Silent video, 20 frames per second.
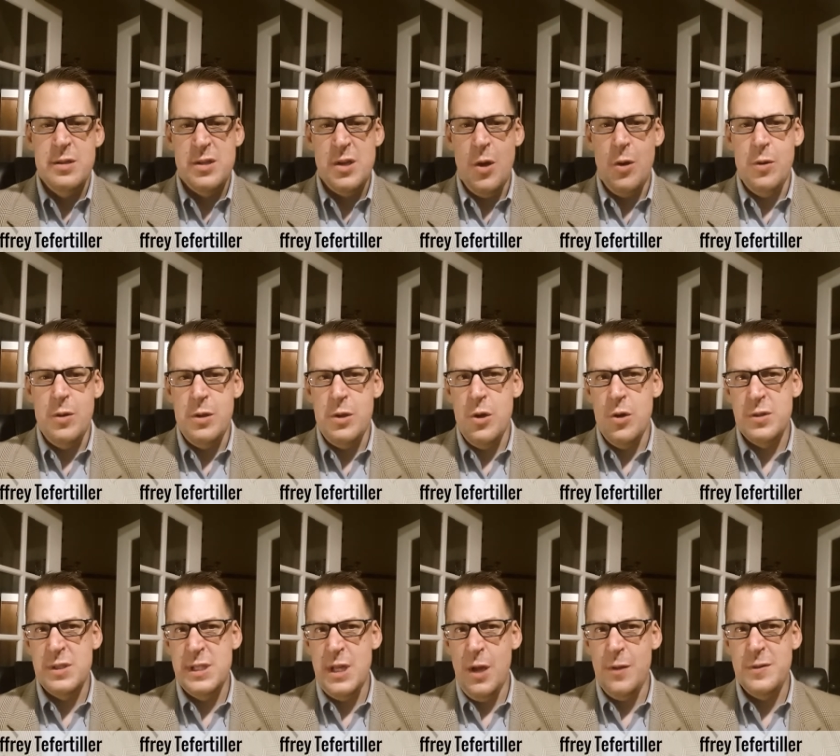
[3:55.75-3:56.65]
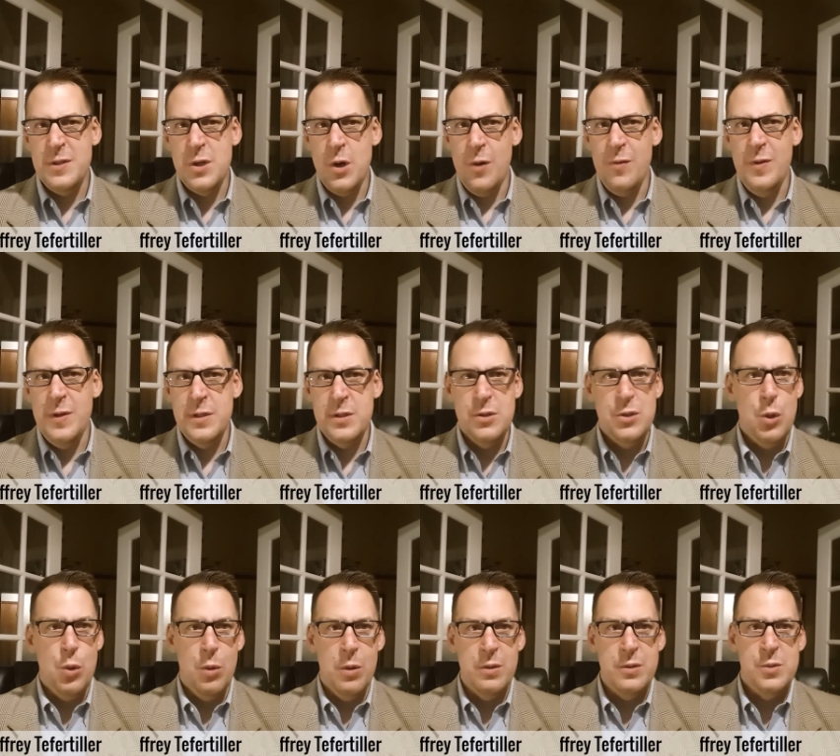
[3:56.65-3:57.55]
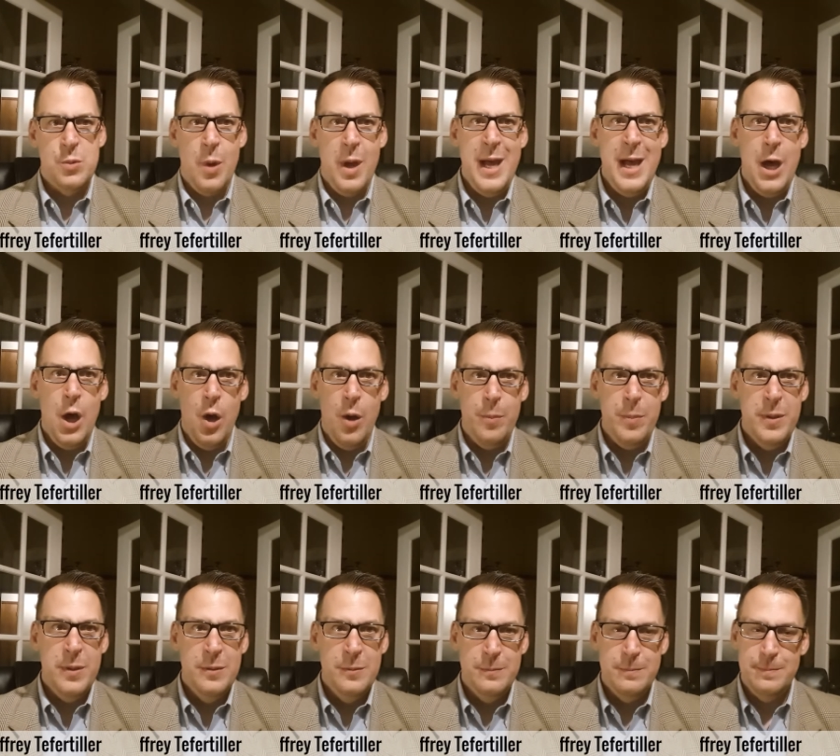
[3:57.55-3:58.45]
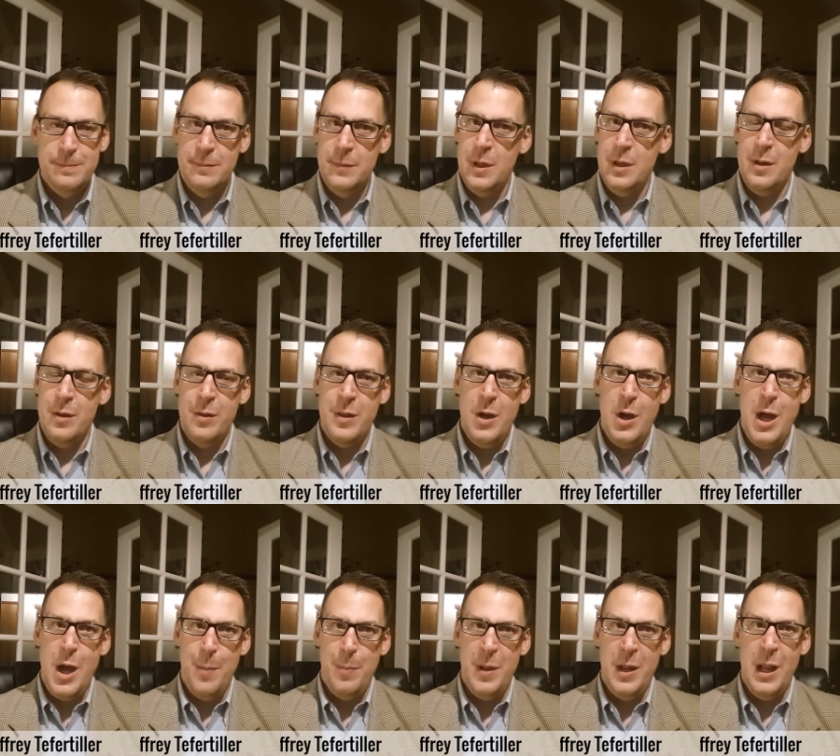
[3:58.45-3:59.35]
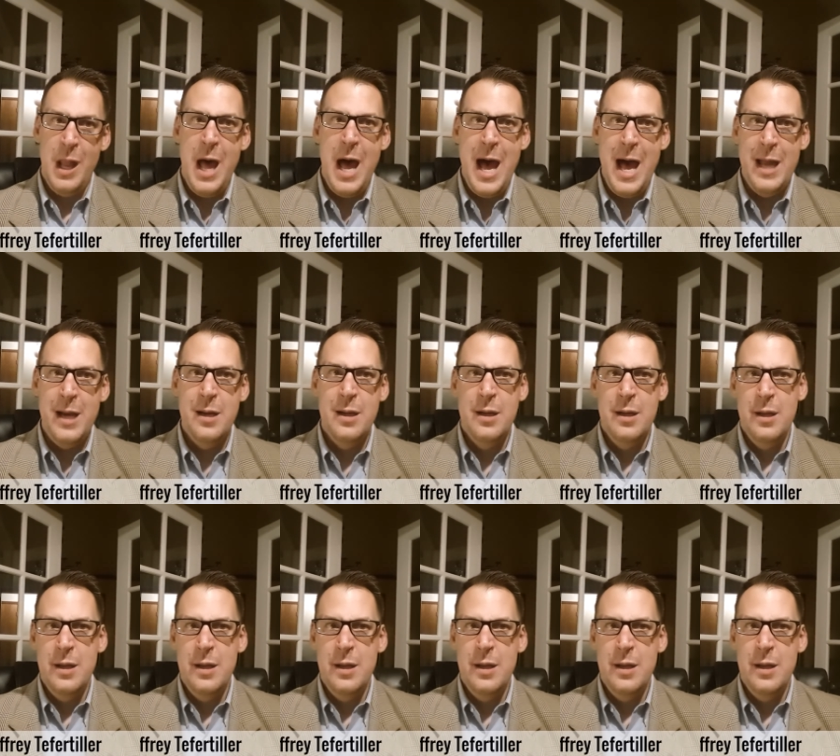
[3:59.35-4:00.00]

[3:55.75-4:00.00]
So your self-service tools will help. Well, oh, they'll help a lot.